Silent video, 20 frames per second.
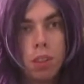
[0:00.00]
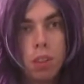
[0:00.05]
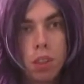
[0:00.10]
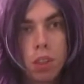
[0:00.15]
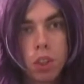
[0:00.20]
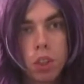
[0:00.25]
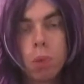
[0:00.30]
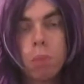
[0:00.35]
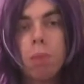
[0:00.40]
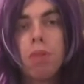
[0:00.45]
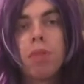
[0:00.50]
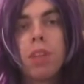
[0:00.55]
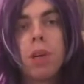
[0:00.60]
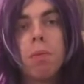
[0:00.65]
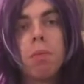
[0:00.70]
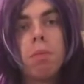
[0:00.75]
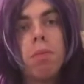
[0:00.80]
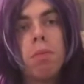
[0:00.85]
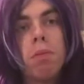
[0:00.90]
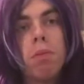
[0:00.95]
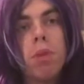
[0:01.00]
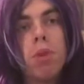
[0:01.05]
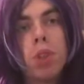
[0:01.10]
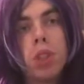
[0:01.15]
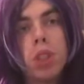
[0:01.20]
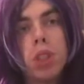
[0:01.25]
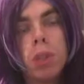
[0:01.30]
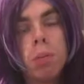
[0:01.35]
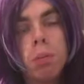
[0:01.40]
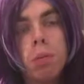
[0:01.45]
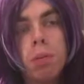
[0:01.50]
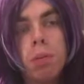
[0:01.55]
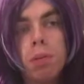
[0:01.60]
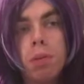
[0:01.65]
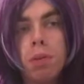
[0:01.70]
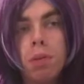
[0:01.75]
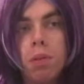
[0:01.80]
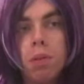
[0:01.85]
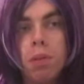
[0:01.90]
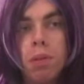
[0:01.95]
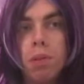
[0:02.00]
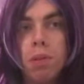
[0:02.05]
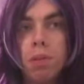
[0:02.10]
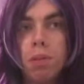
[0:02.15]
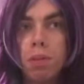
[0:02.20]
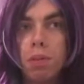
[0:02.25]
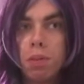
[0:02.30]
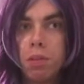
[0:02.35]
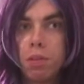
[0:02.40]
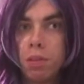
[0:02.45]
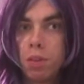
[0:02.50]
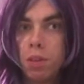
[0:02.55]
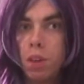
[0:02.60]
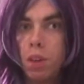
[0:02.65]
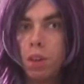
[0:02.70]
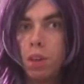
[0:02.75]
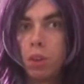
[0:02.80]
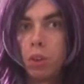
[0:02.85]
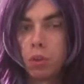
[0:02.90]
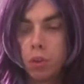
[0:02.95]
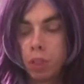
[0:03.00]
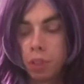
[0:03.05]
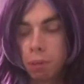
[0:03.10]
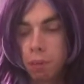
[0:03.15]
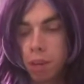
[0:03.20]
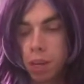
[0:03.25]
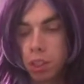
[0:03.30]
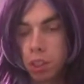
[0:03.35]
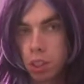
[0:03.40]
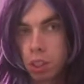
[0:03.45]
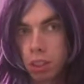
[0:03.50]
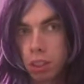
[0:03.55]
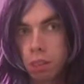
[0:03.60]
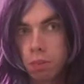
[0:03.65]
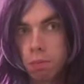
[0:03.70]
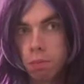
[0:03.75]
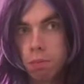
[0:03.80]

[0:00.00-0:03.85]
that some of them worship. A lot of them actually.